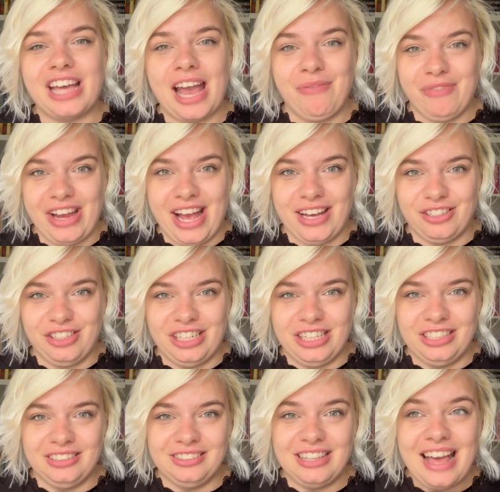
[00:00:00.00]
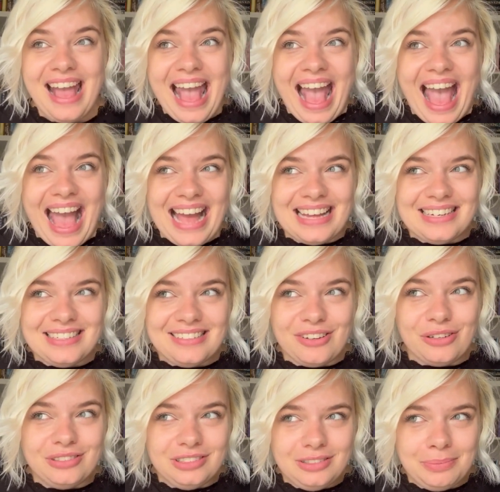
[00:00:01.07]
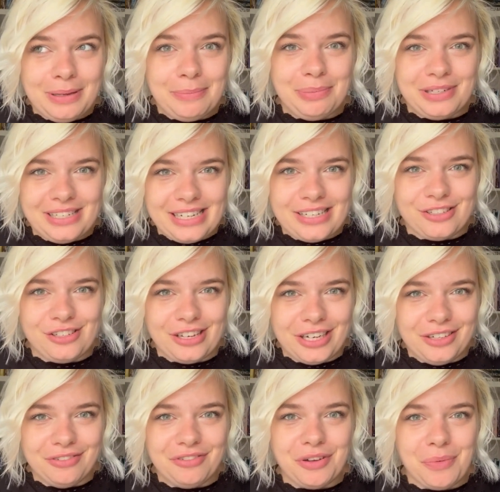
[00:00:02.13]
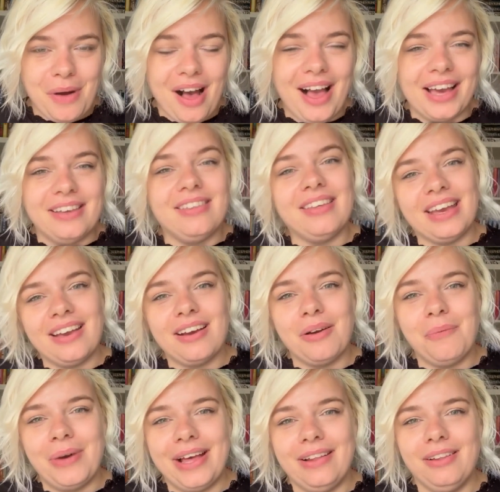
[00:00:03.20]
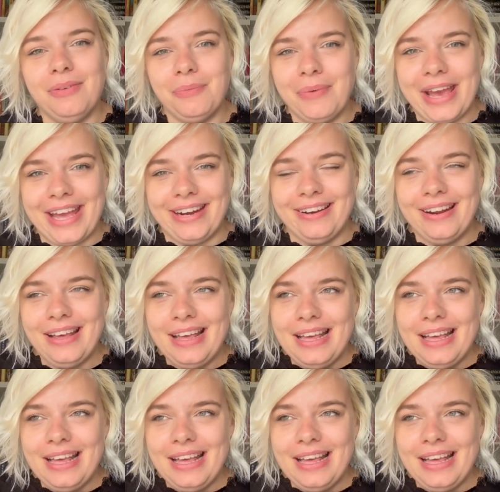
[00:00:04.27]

and reactions and ultimate prediction for what I think will win.